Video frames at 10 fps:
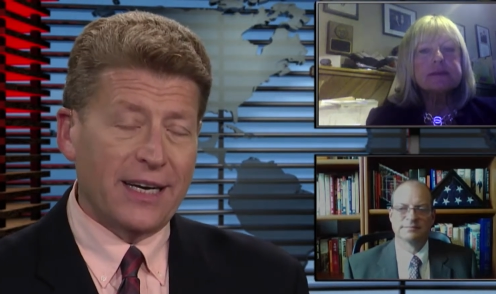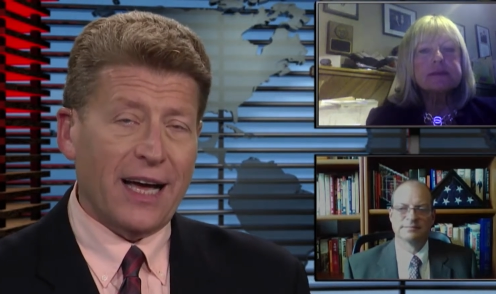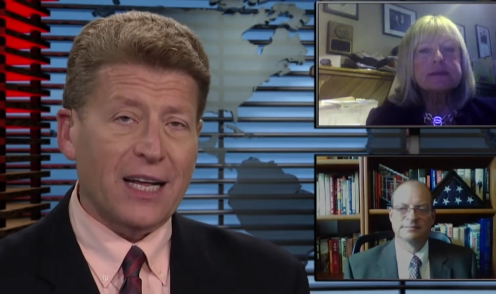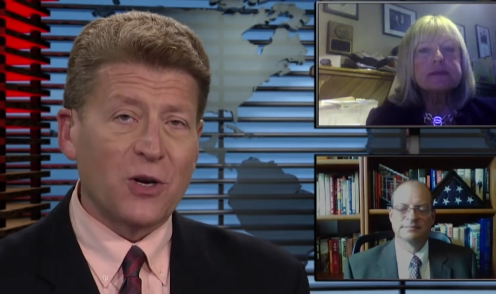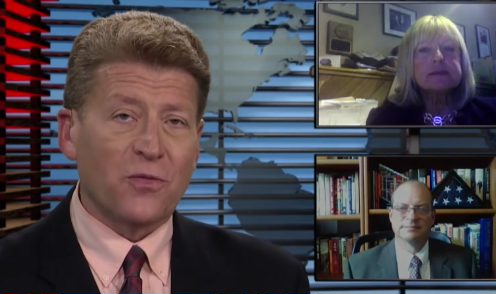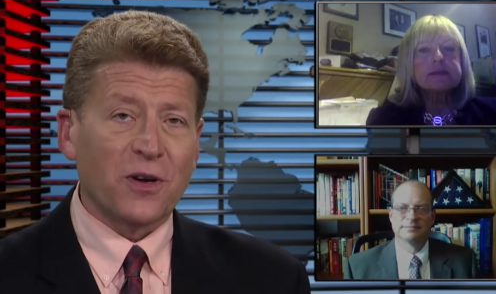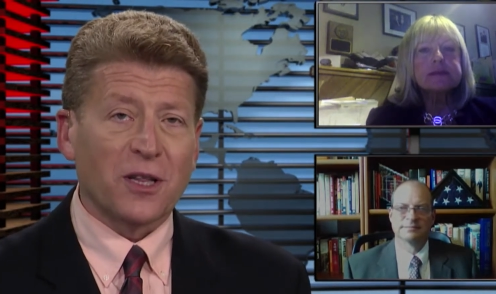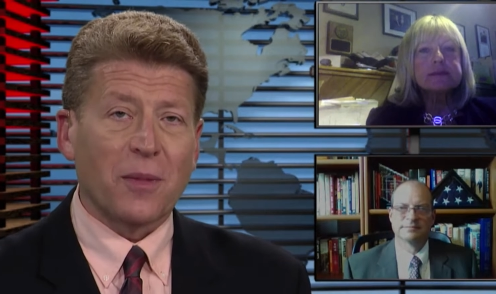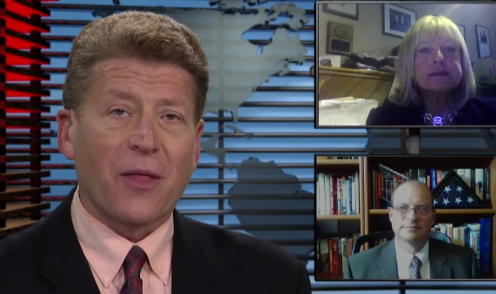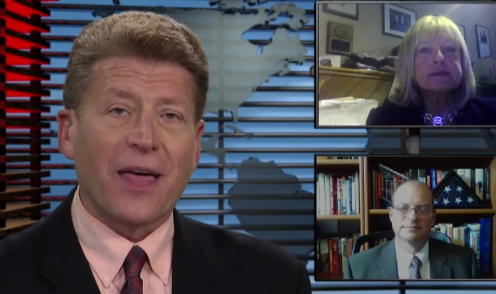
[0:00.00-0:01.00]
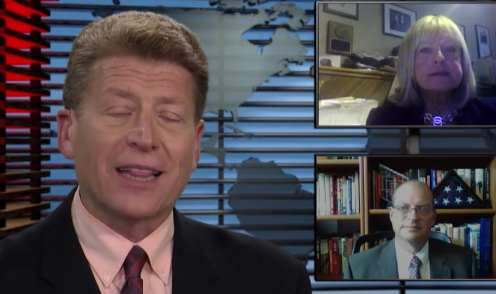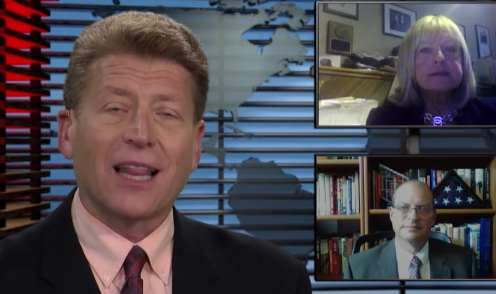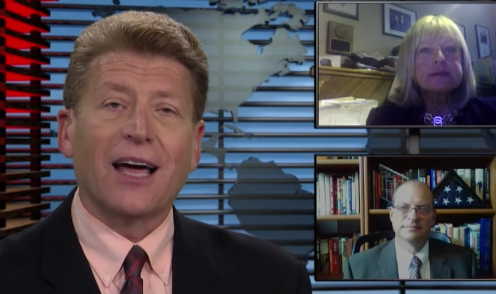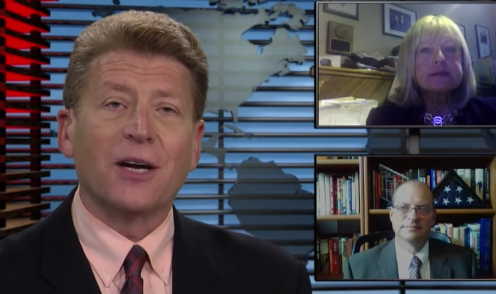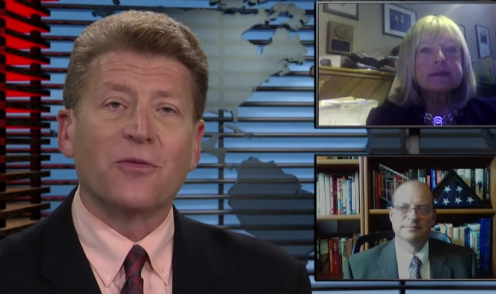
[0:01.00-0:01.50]
Speaker 1: how do you feel about that
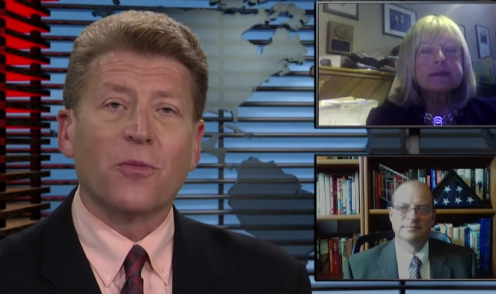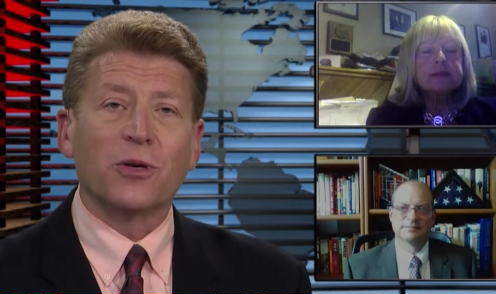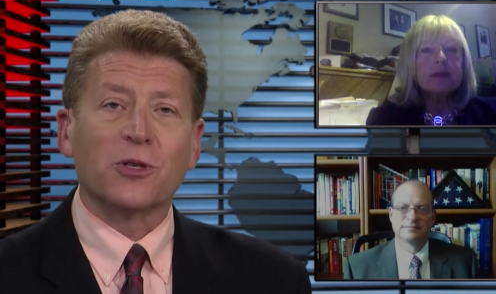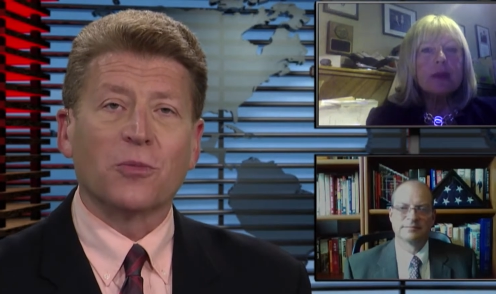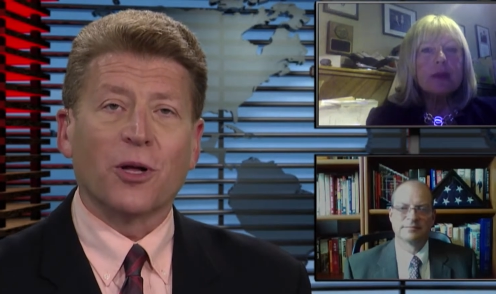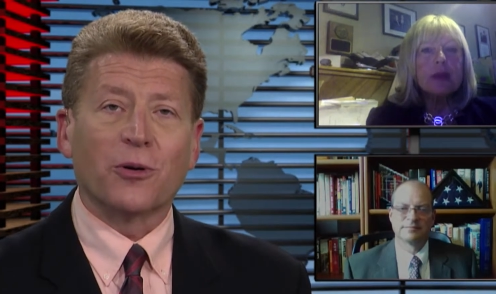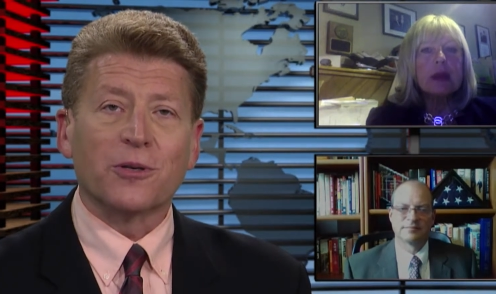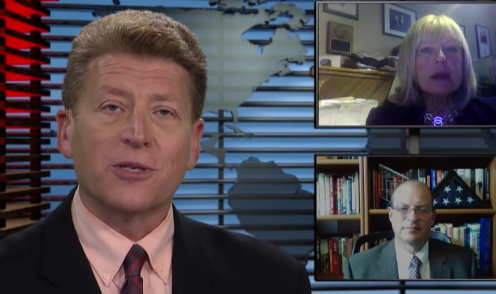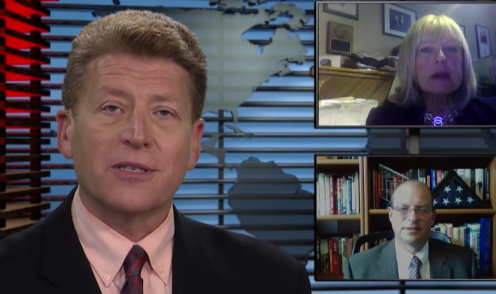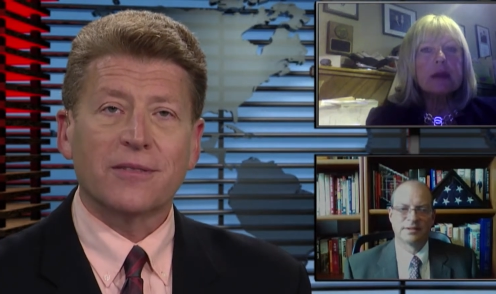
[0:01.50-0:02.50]
line from whistleblowers?